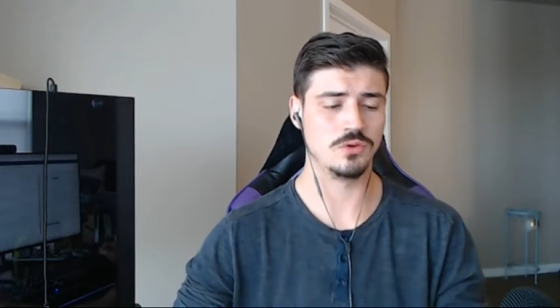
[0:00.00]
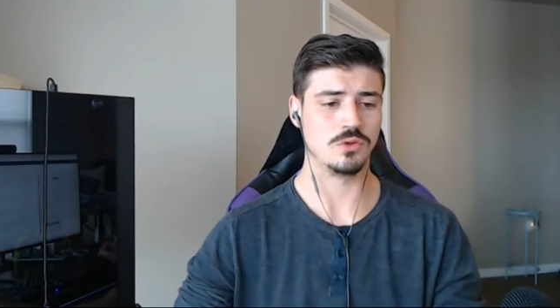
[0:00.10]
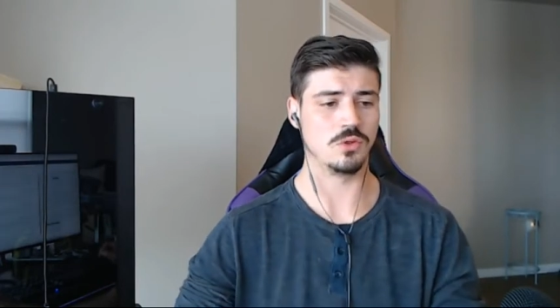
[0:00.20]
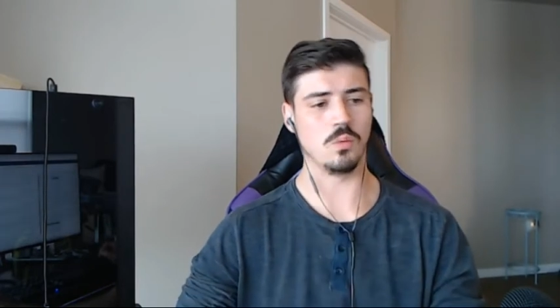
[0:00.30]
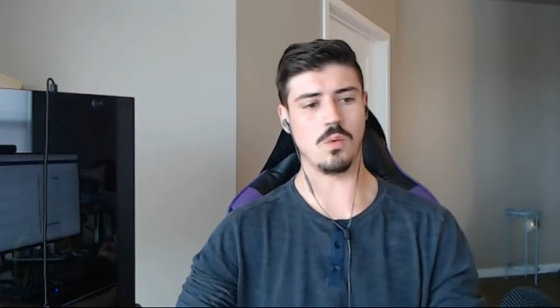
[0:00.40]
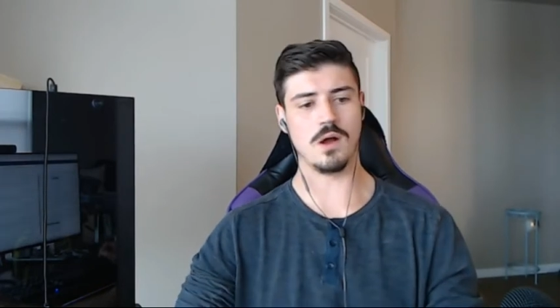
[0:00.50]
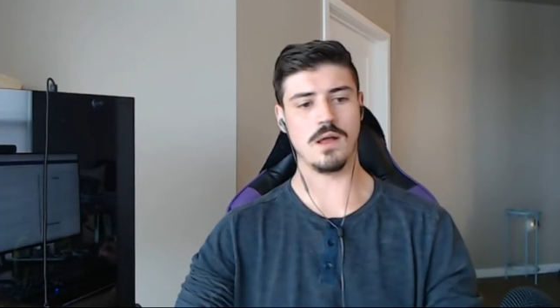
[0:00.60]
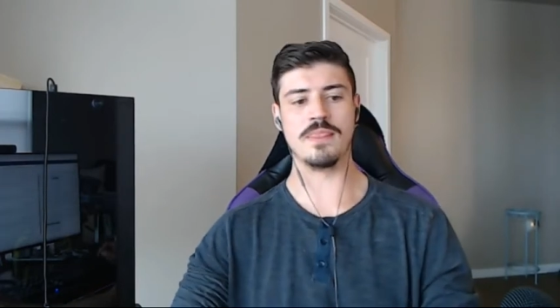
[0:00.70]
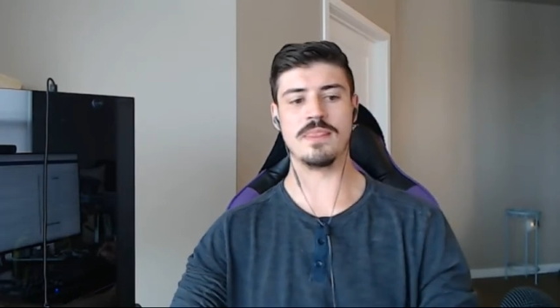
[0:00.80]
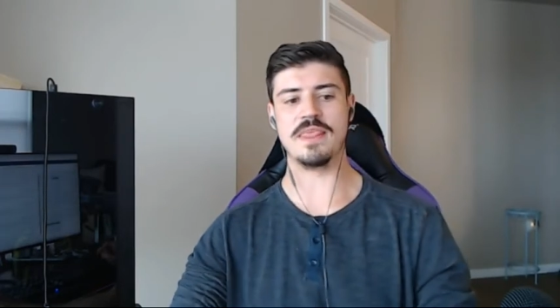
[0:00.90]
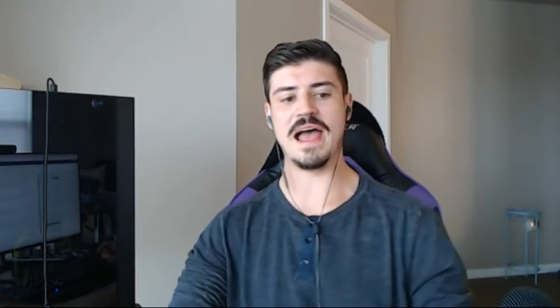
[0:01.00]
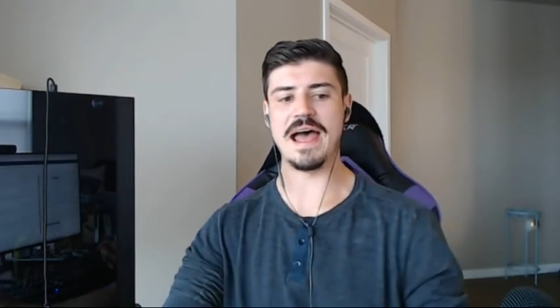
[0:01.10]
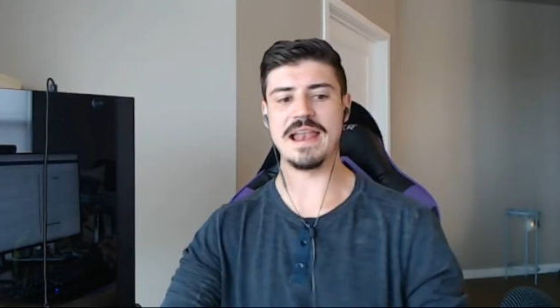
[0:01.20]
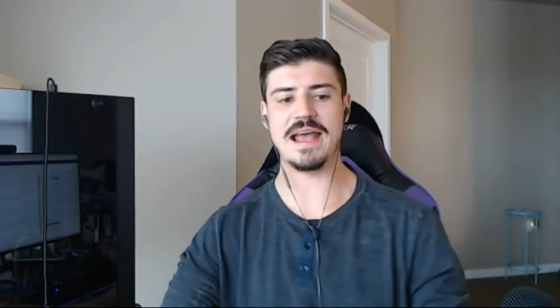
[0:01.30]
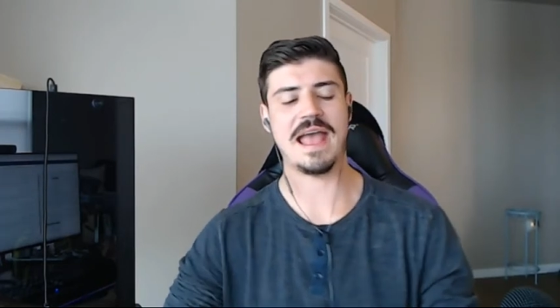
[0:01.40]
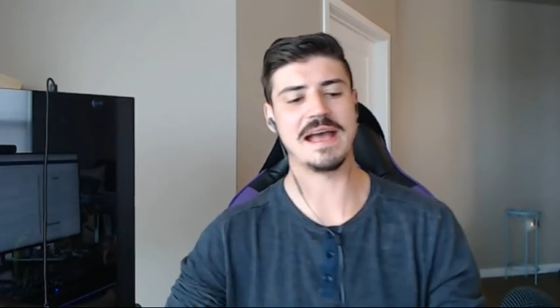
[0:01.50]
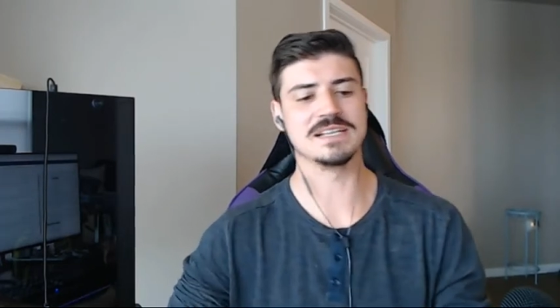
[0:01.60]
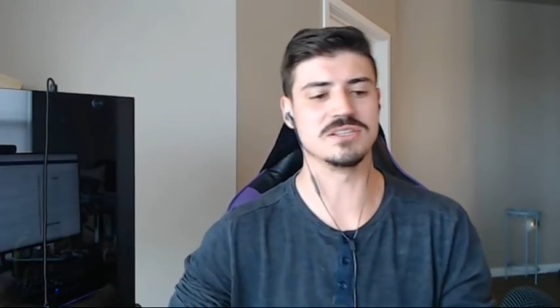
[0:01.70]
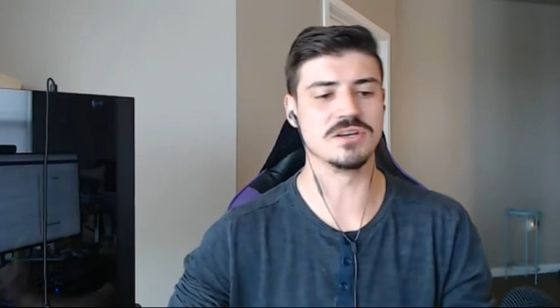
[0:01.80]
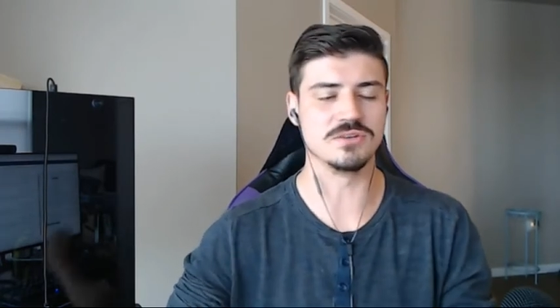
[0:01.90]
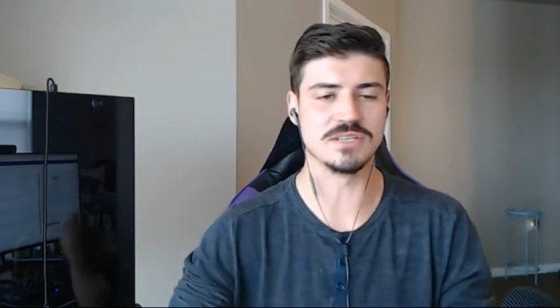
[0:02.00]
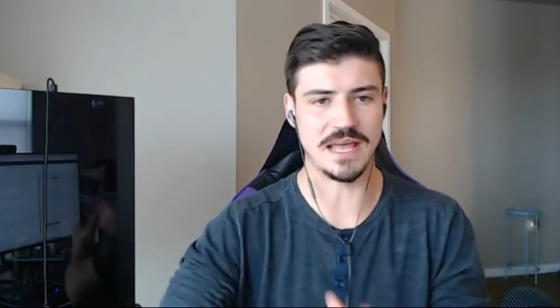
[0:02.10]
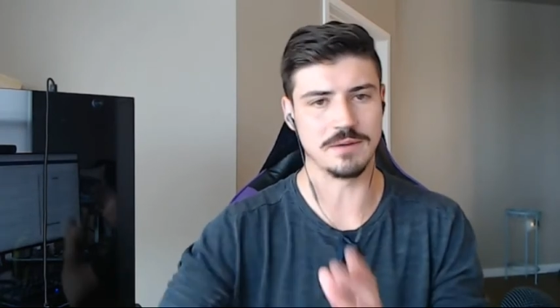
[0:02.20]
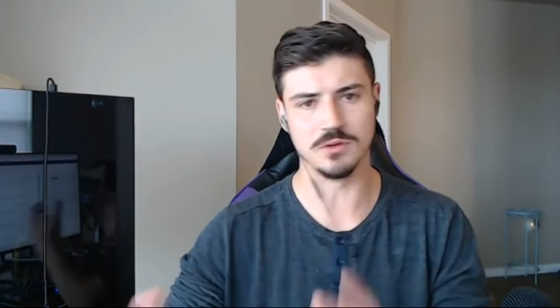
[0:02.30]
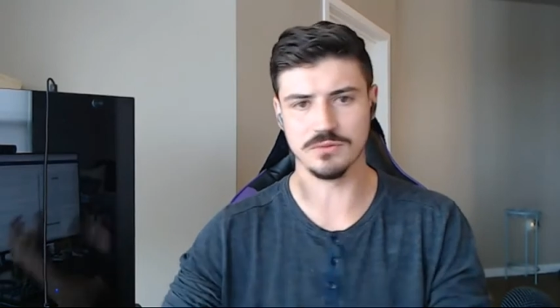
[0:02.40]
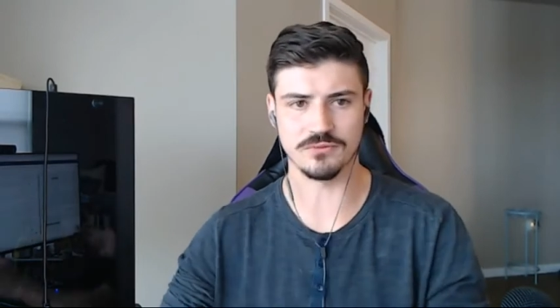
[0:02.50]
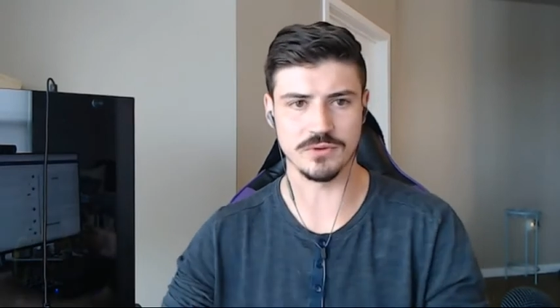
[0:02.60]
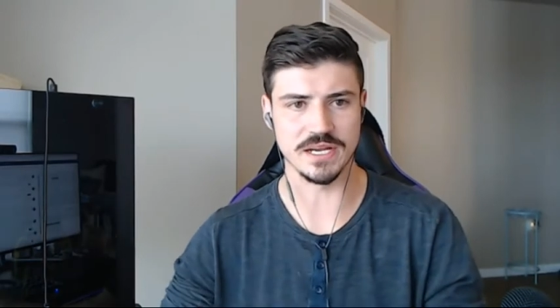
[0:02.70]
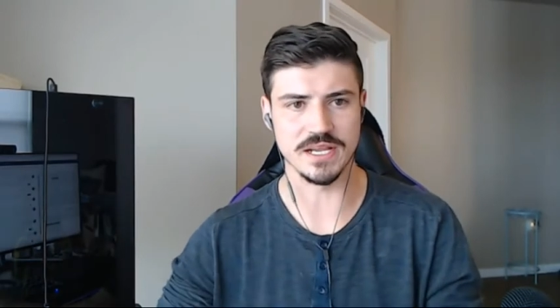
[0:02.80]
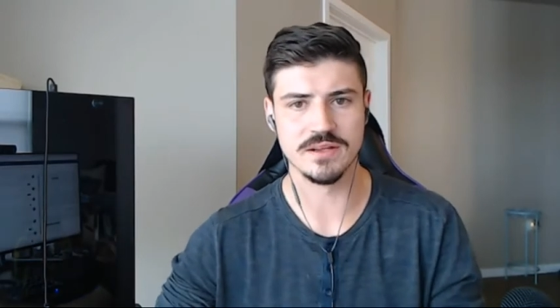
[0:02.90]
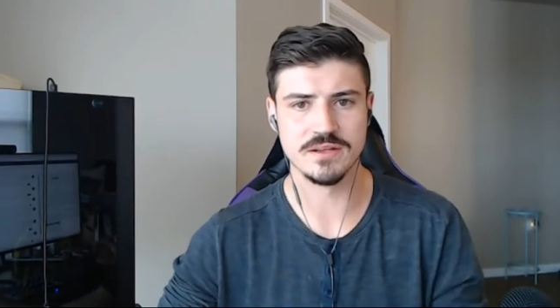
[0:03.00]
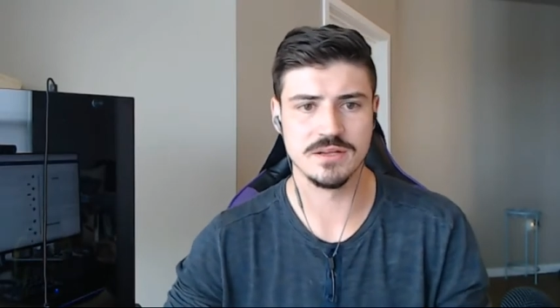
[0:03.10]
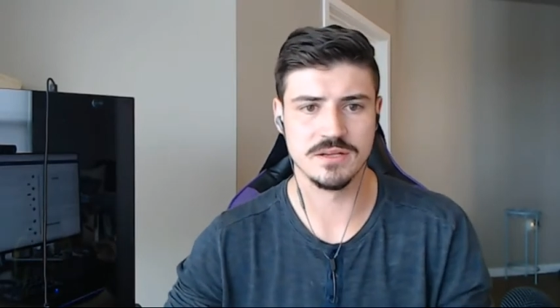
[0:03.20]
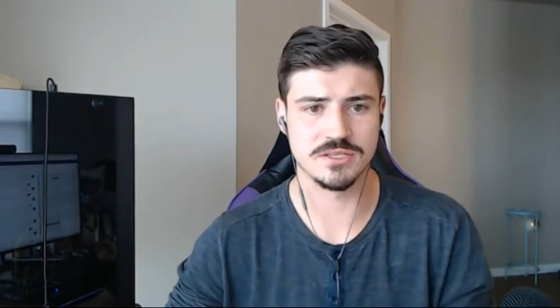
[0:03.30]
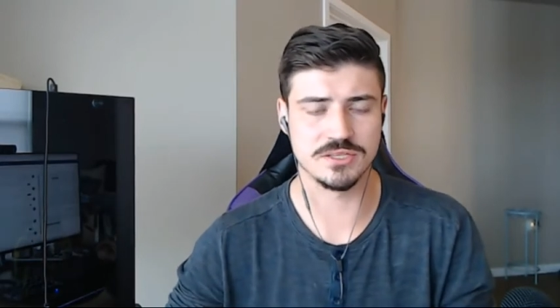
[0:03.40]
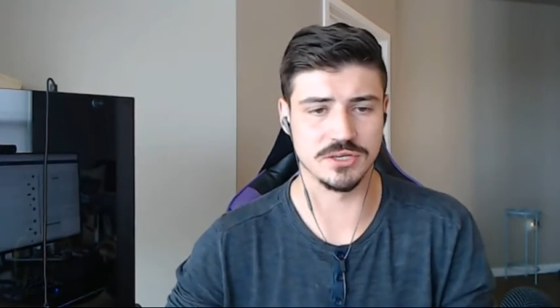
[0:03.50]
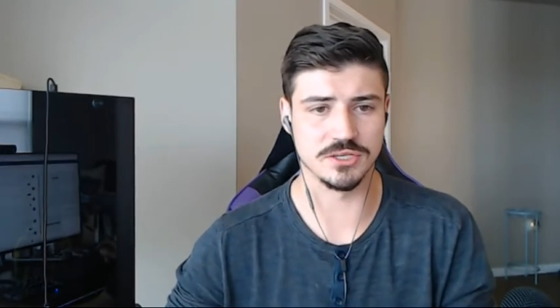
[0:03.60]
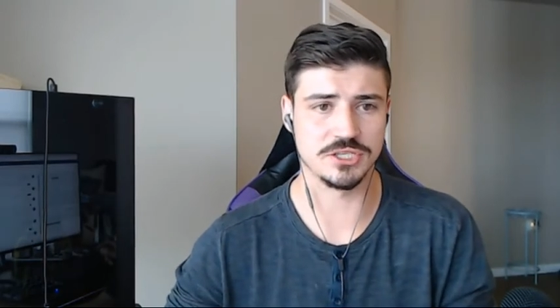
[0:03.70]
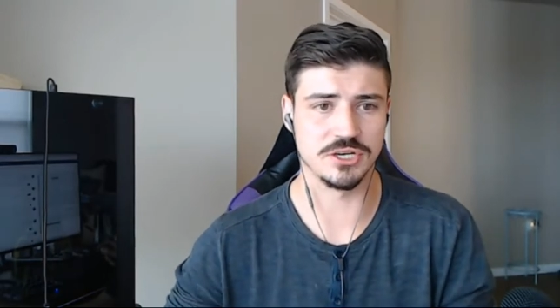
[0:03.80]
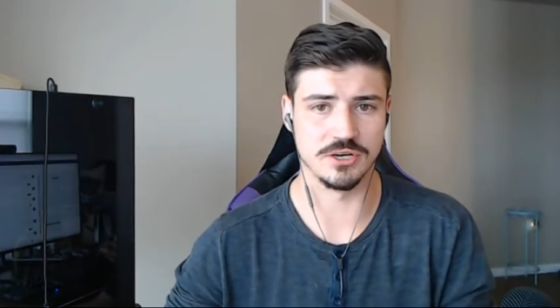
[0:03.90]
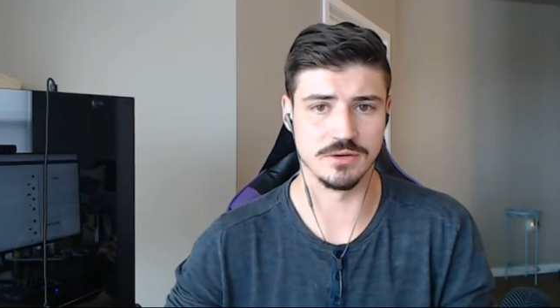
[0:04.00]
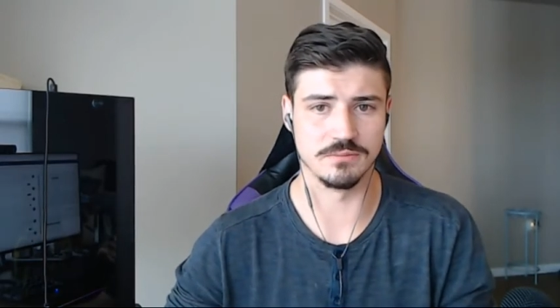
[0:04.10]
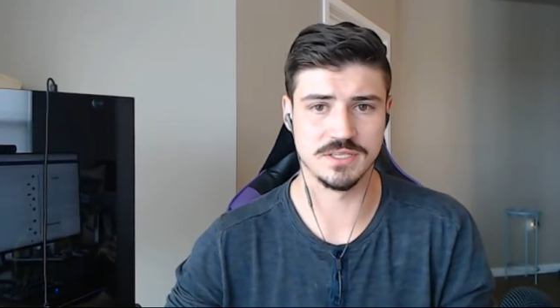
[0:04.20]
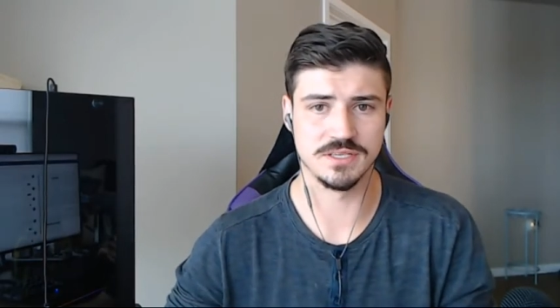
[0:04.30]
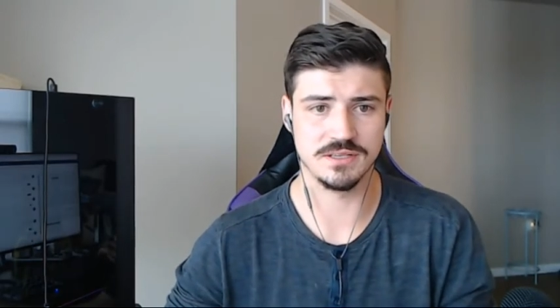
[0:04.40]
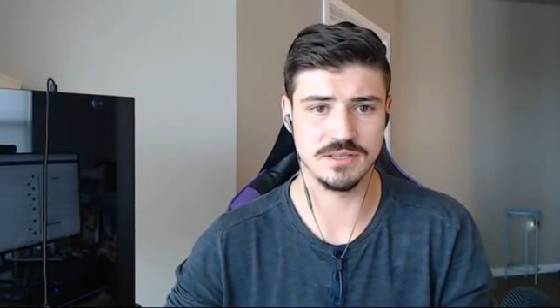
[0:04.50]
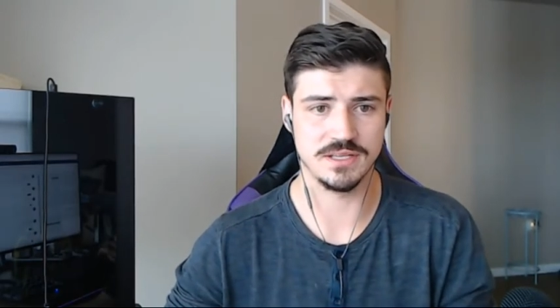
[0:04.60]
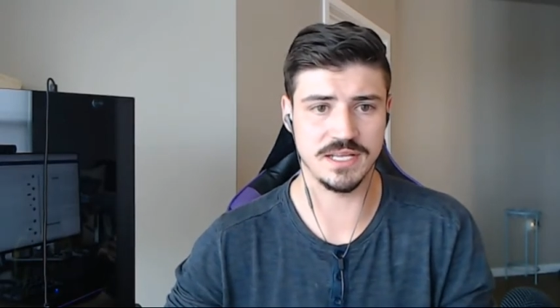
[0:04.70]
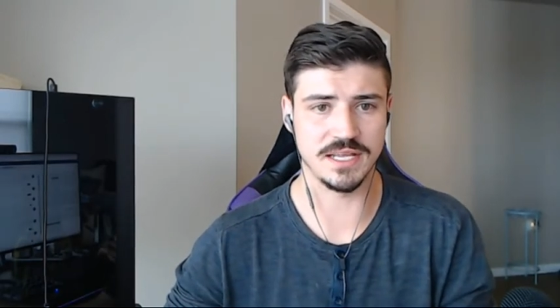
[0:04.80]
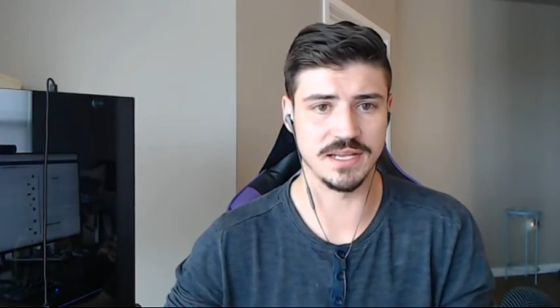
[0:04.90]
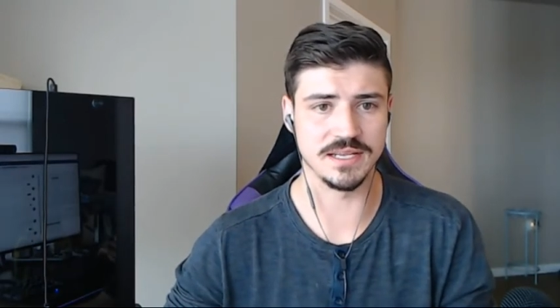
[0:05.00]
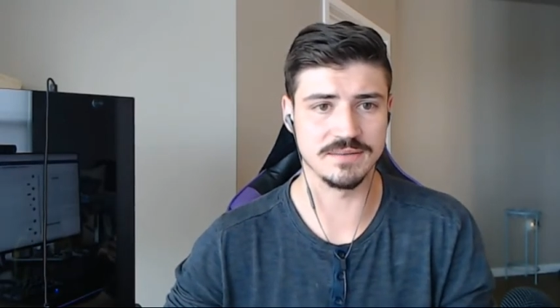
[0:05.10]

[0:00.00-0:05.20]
the one that has those animal-free search terms in it.